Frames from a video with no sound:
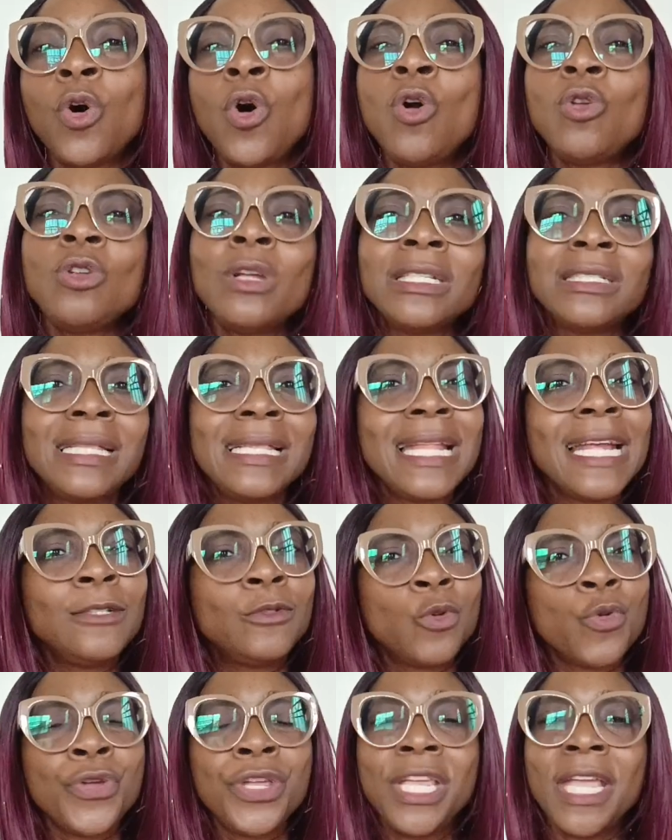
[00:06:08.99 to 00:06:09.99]
Always
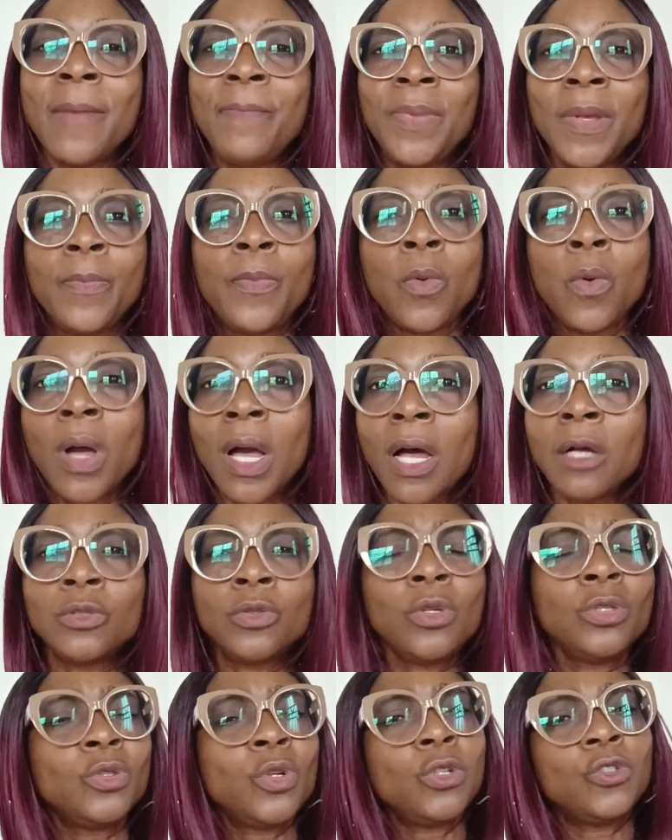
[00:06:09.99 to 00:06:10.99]
learn to hear people
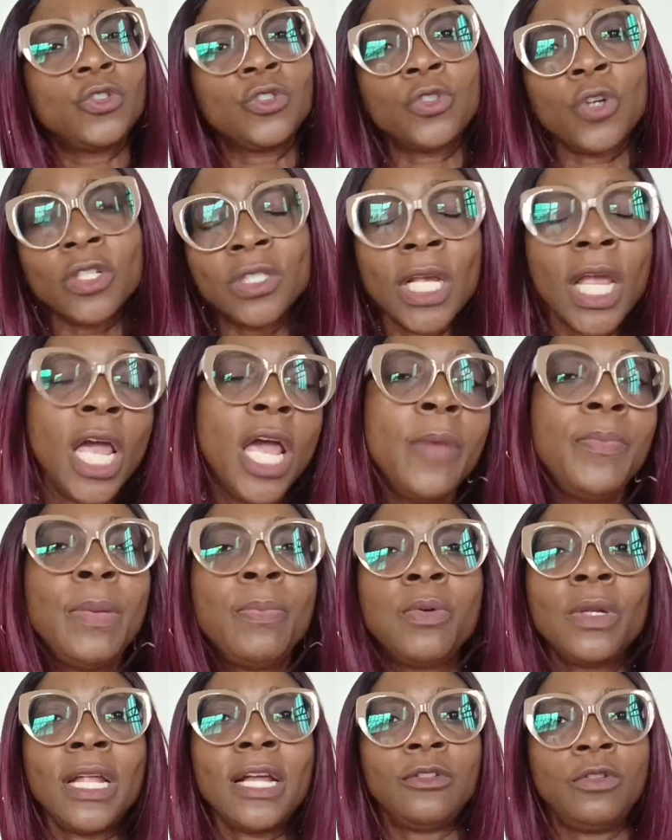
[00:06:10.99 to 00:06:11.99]
out. Don't just shut
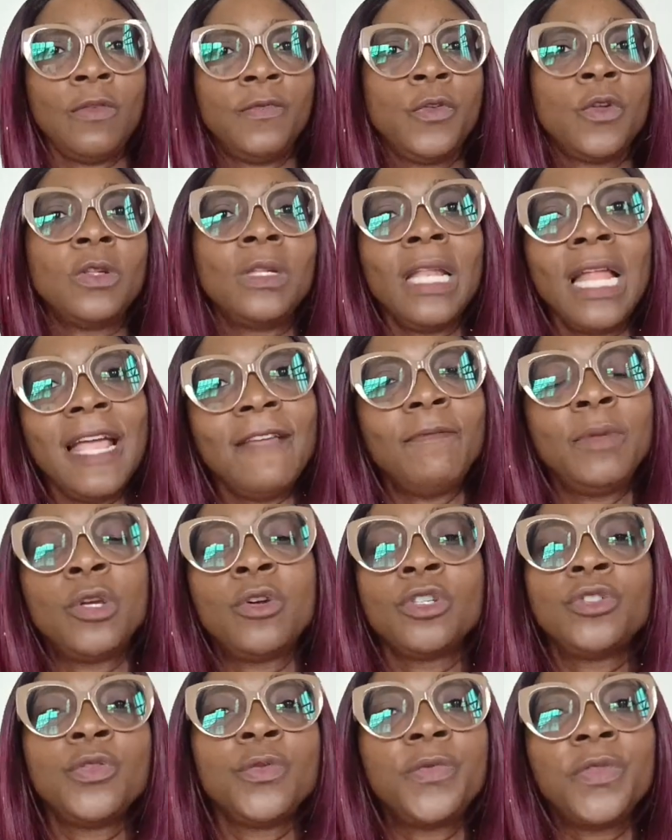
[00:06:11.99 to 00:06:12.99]
people out of your life
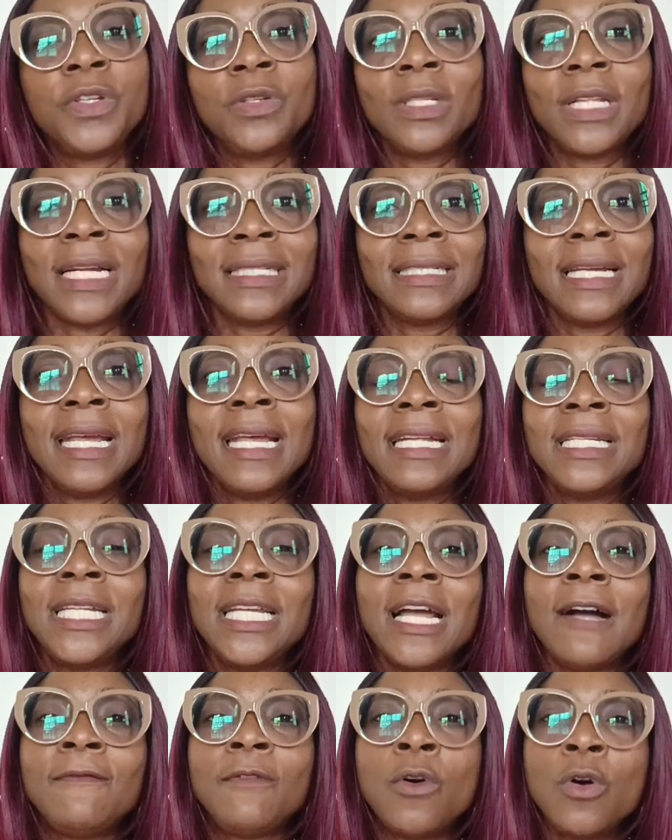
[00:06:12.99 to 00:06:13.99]
because you feel that
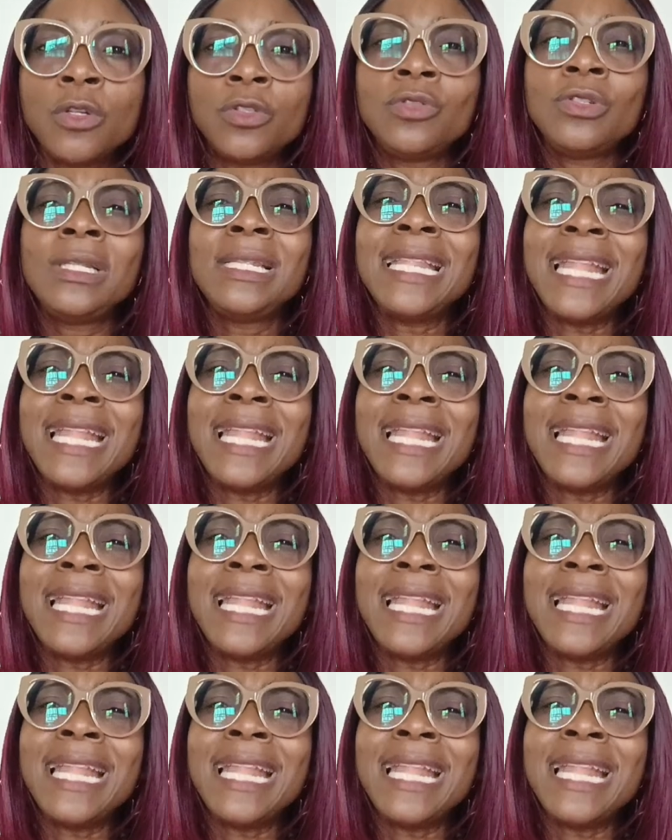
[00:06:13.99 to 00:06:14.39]
they have hurt you.